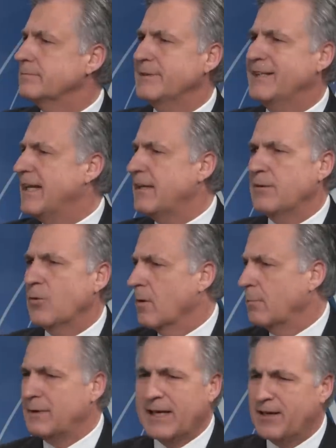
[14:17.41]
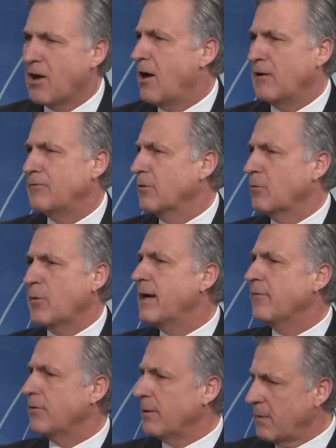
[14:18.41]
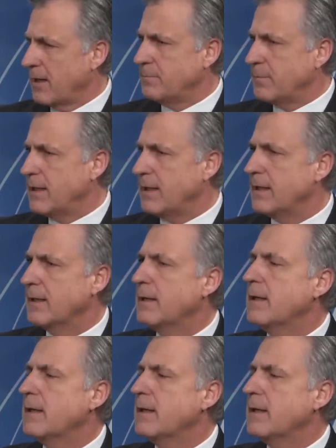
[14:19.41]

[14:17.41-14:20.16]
knit or play golf or whatever it might be.